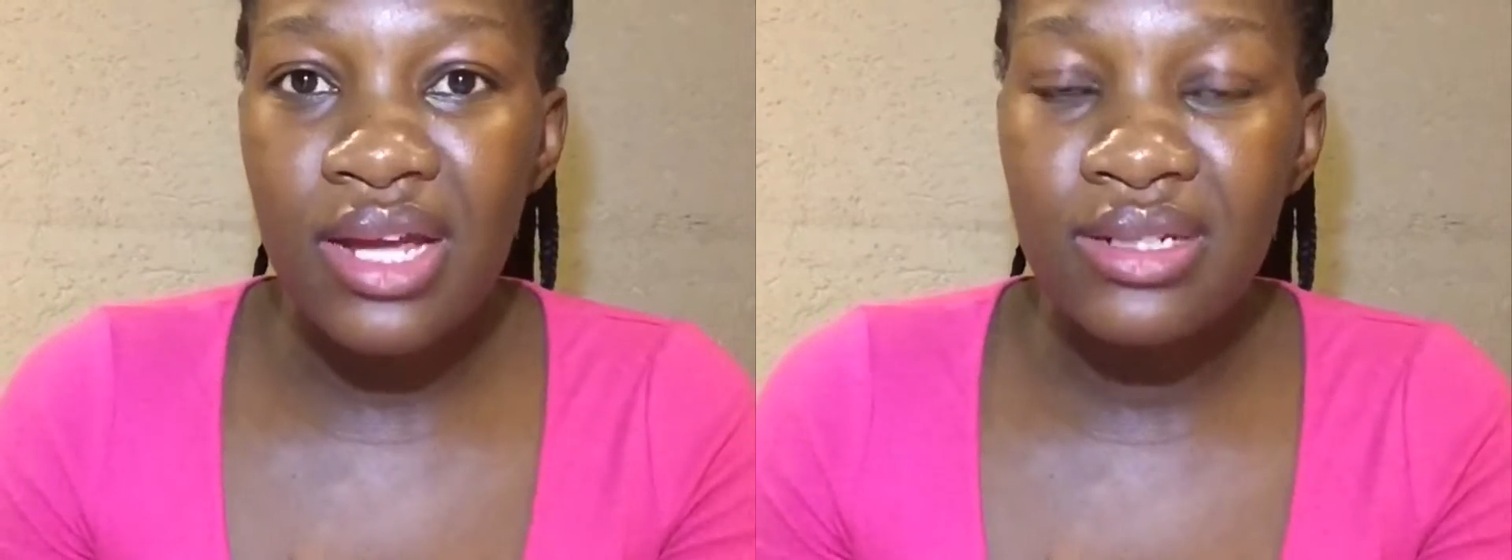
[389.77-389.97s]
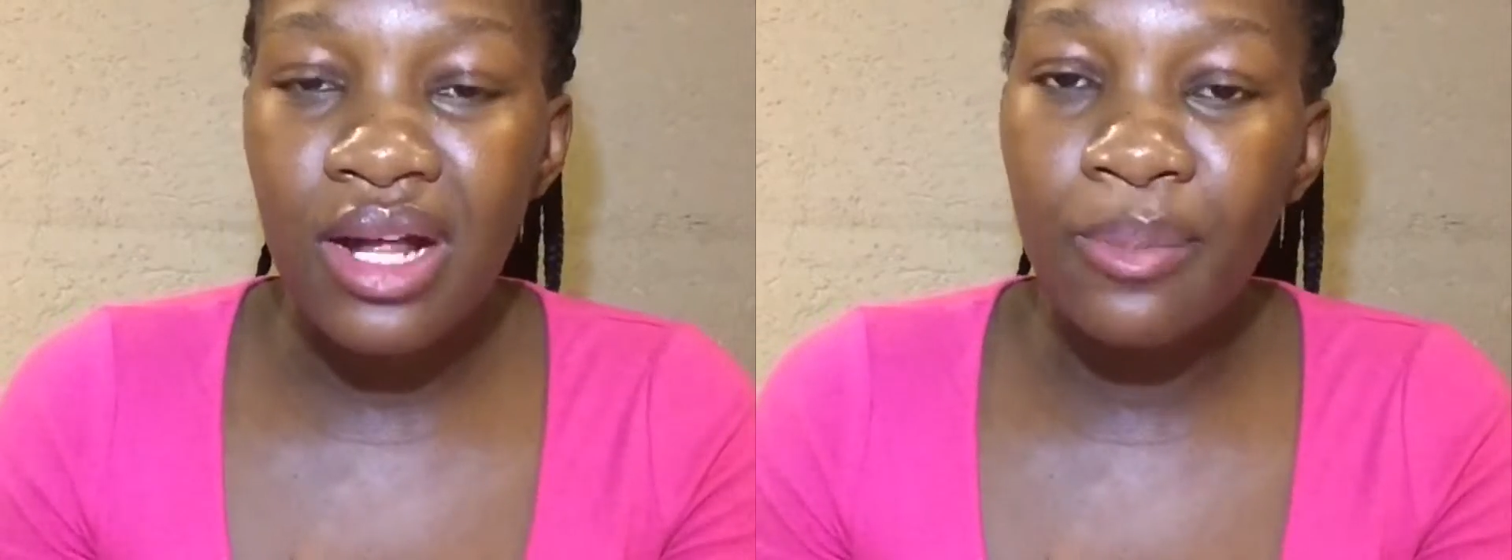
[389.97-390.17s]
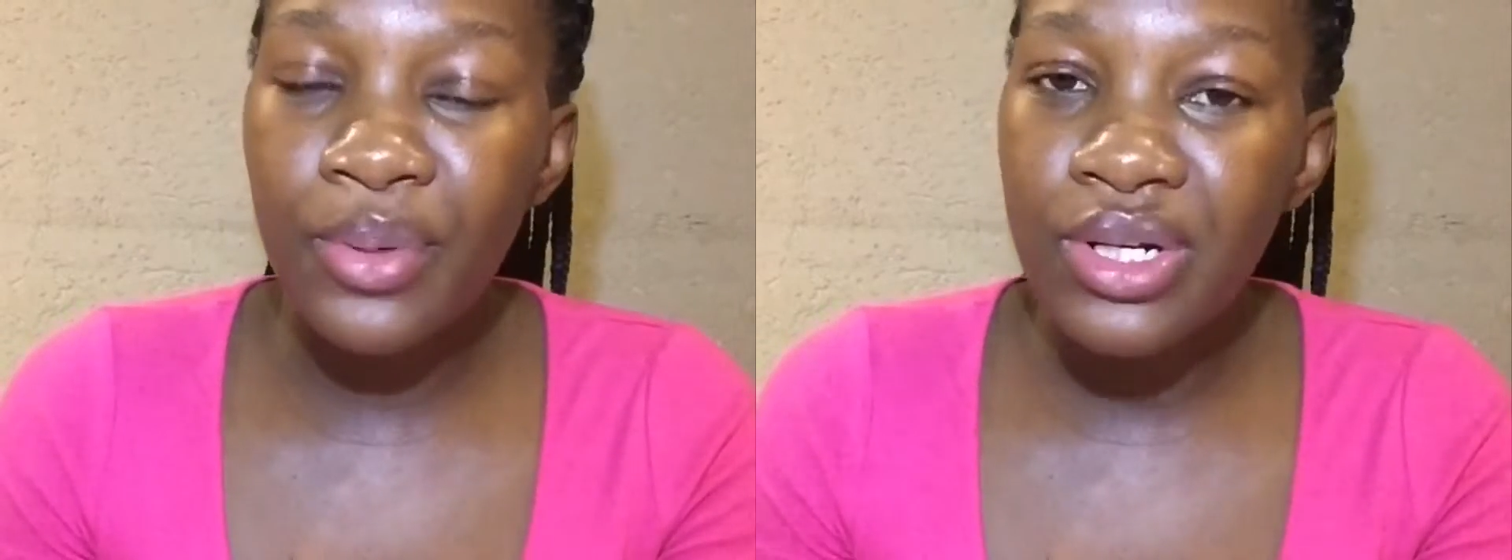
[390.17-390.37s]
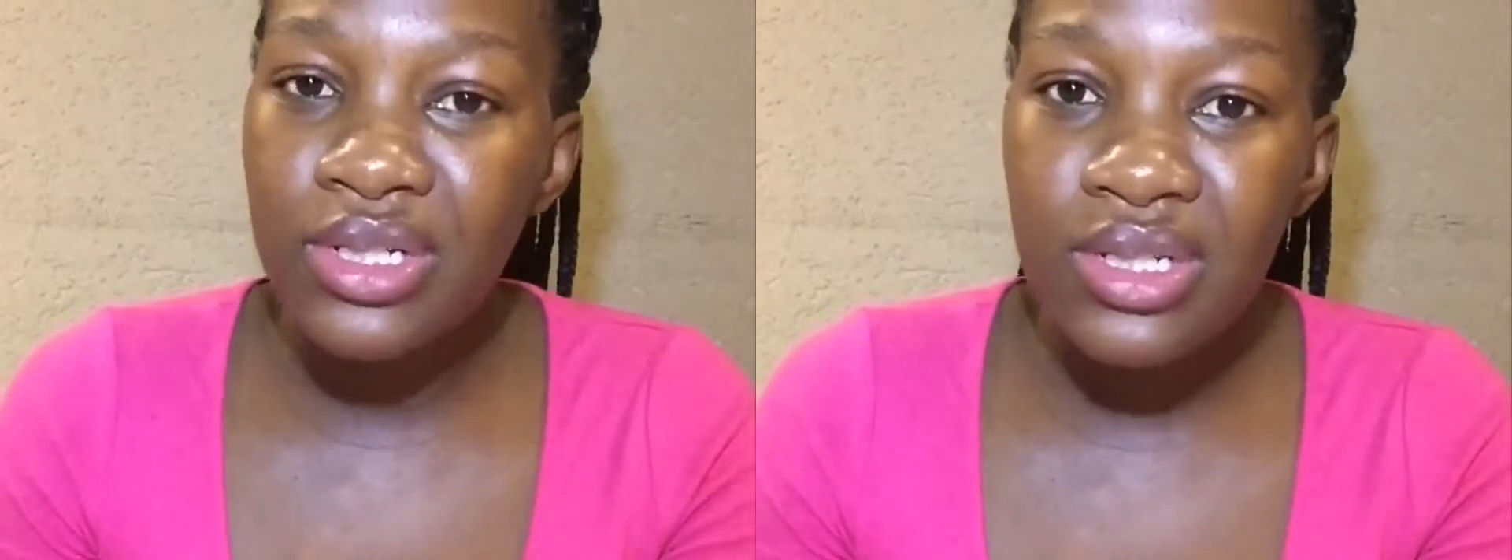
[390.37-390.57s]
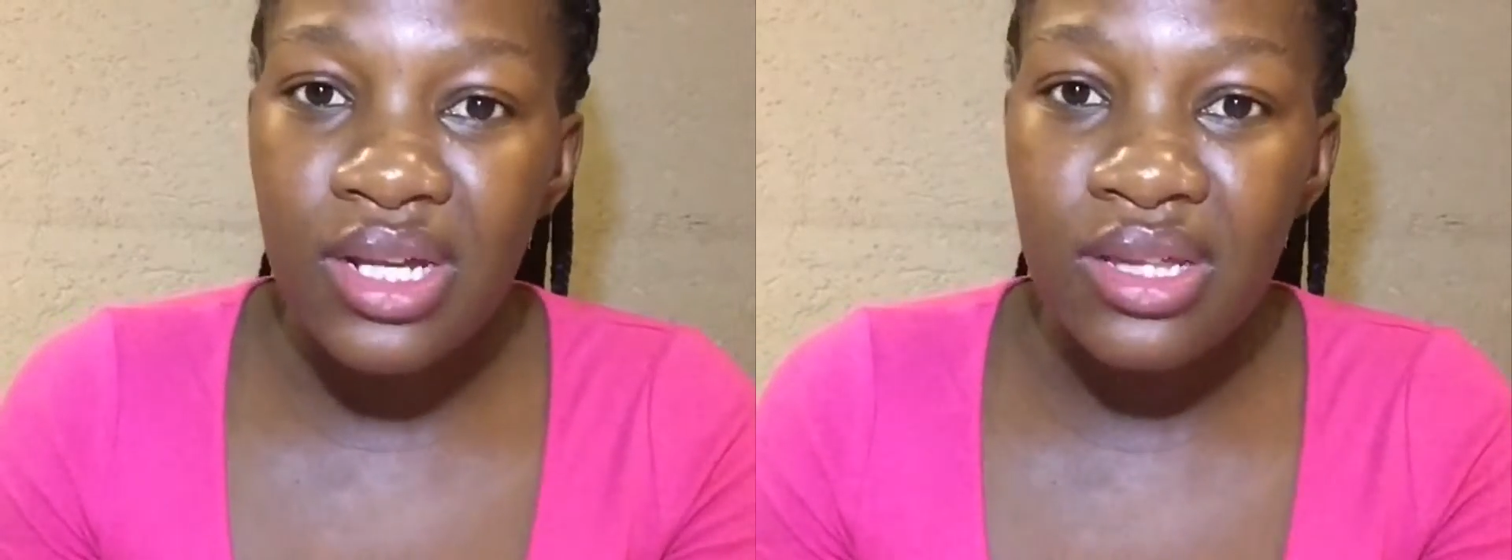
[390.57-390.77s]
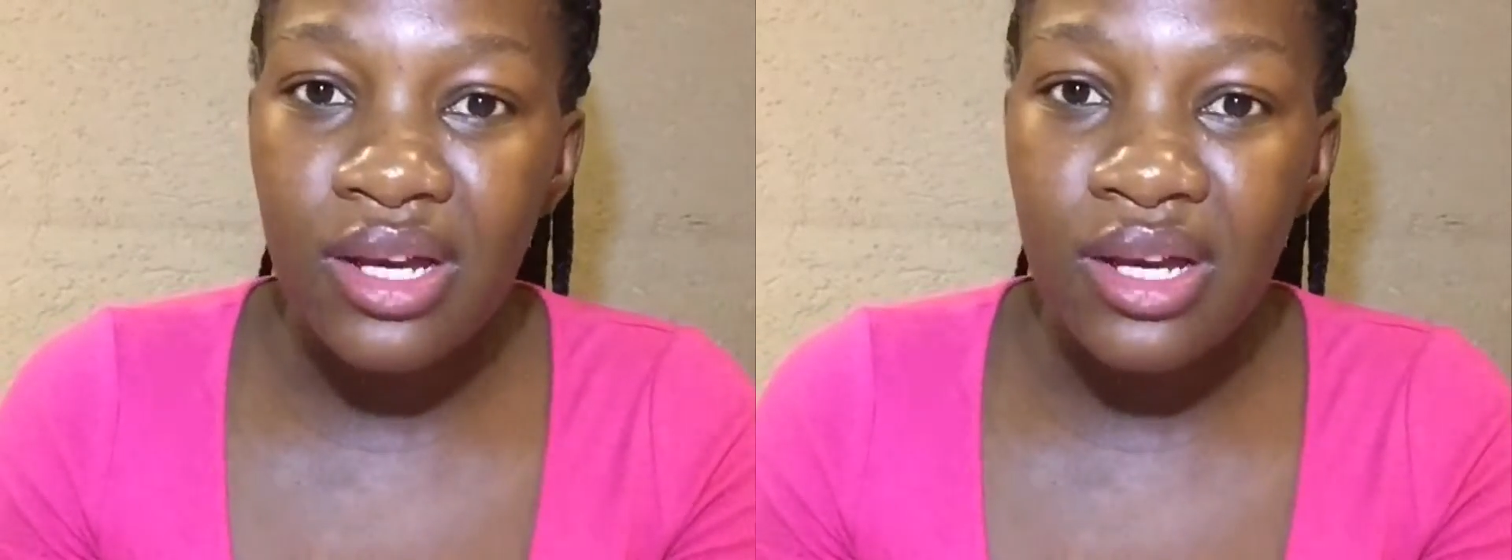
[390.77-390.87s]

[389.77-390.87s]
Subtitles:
and I'll put it in